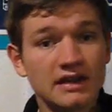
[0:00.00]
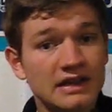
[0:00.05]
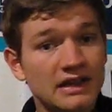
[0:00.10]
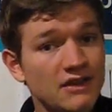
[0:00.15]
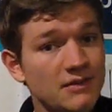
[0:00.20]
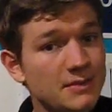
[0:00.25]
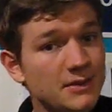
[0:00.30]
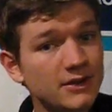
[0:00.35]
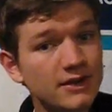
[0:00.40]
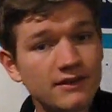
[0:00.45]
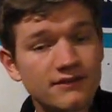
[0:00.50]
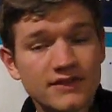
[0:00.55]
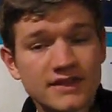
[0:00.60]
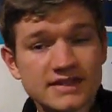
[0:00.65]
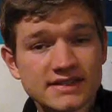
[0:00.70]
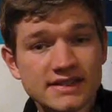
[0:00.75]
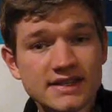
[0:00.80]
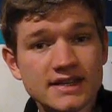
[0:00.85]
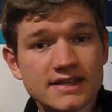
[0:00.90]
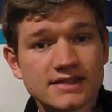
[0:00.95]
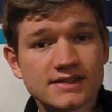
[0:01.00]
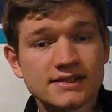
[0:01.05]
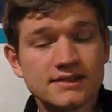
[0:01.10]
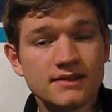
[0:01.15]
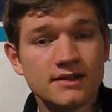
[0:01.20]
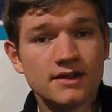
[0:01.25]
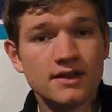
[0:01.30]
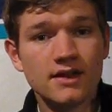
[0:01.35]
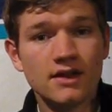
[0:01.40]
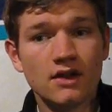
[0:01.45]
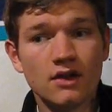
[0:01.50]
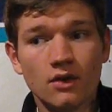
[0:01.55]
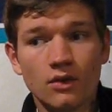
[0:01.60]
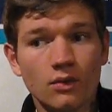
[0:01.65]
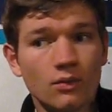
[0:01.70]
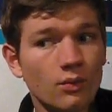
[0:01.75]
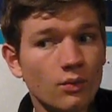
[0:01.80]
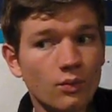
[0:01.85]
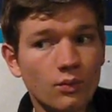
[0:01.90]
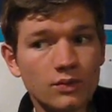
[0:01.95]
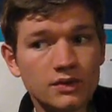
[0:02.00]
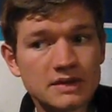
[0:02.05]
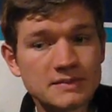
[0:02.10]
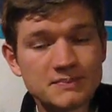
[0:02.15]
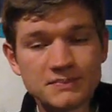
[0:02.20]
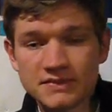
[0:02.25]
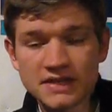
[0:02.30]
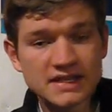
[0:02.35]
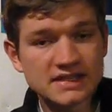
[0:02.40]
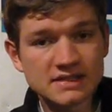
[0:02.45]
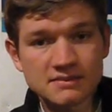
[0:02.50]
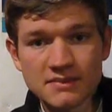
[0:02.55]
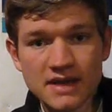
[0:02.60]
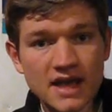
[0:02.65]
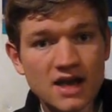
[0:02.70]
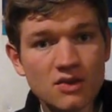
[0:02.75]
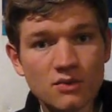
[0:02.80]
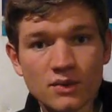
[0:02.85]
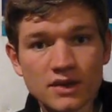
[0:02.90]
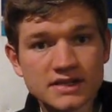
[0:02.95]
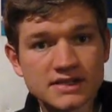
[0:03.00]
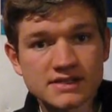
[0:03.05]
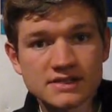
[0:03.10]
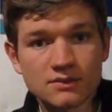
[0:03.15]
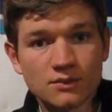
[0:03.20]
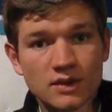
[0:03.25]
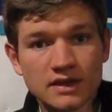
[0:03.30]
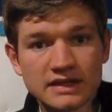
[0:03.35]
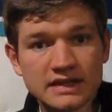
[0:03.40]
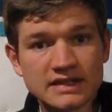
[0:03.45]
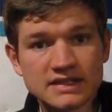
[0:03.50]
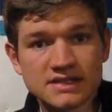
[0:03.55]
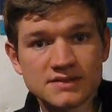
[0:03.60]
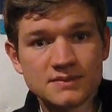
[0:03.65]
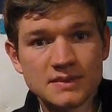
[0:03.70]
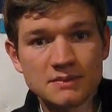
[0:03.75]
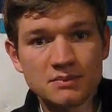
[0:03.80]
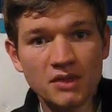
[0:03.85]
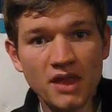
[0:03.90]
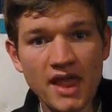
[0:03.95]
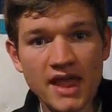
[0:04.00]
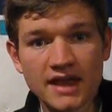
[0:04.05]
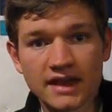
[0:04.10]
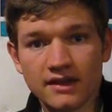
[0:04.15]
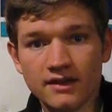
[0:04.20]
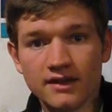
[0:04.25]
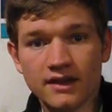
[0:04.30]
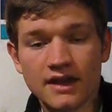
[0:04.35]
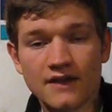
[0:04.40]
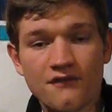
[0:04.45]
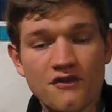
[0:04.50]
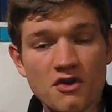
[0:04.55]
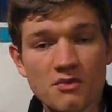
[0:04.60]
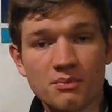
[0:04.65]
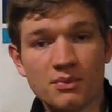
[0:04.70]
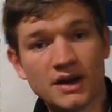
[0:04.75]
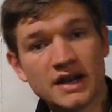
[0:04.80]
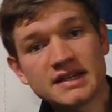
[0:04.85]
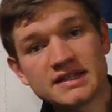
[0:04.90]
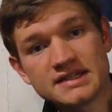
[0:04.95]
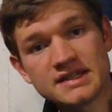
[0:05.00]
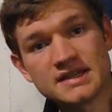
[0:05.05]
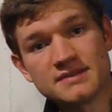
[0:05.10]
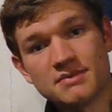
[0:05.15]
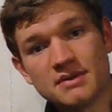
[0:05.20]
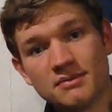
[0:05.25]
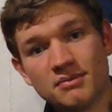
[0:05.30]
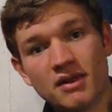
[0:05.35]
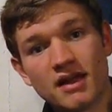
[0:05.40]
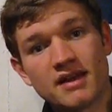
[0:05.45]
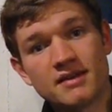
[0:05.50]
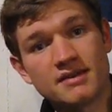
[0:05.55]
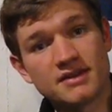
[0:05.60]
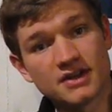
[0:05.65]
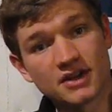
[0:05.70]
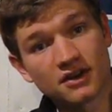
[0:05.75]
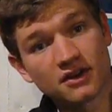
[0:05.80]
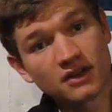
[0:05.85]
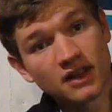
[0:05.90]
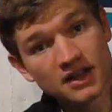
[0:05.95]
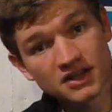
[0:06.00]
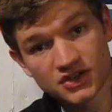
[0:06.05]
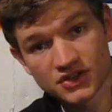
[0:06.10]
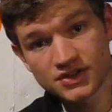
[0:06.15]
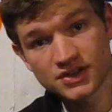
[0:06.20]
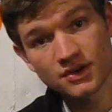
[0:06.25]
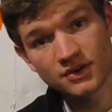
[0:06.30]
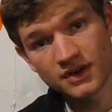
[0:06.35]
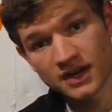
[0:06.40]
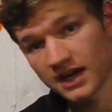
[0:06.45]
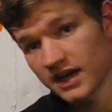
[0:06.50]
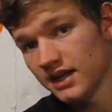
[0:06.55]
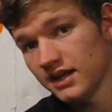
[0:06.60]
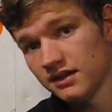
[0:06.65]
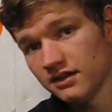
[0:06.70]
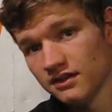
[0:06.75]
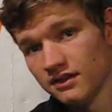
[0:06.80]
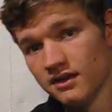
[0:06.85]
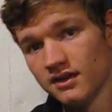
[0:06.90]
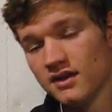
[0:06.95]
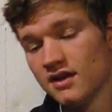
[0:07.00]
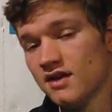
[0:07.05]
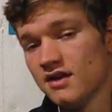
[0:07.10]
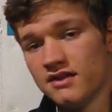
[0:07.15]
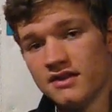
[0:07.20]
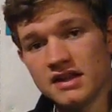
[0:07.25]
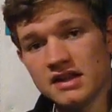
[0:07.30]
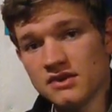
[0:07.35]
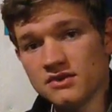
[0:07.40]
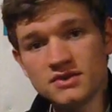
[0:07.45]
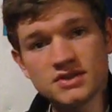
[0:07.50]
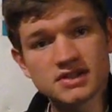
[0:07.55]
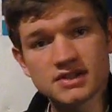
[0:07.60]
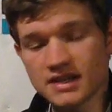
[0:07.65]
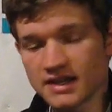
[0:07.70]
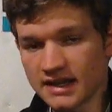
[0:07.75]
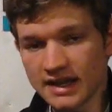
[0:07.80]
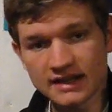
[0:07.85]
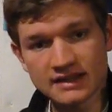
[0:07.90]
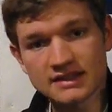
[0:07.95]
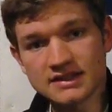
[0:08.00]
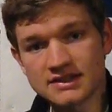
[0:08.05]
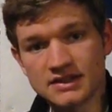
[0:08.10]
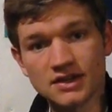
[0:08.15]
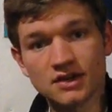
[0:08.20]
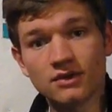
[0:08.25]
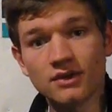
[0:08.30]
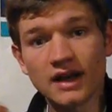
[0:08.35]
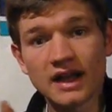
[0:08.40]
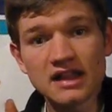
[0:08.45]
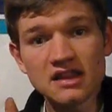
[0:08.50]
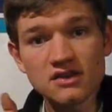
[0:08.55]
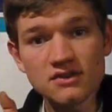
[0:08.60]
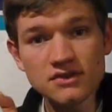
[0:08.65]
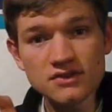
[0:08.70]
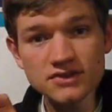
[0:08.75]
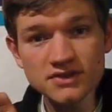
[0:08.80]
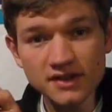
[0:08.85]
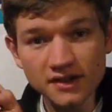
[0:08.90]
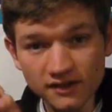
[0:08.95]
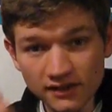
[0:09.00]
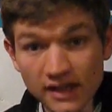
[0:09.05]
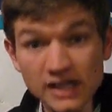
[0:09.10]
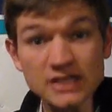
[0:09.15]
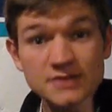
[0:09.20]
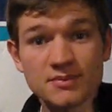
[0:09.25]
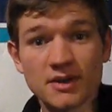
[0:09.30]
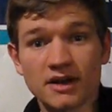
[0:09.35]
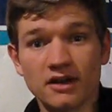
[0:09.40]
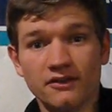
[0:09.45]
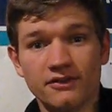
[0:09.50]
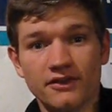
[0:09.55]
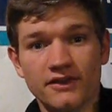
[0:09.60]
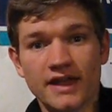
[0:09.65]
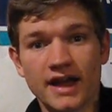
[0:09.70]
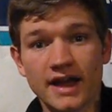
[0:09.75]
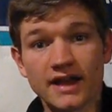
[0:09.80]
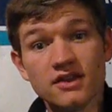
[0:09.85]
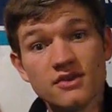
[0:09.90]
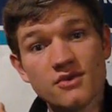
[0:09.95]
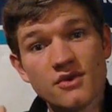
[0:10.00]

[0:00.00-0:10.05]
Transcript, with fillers: Now the beauty of this is, it doesn't matter what's what needs to be bled. If your brakes need to be bled and your clutch is okay, then you just connect the two and you use your clutch pedal for that.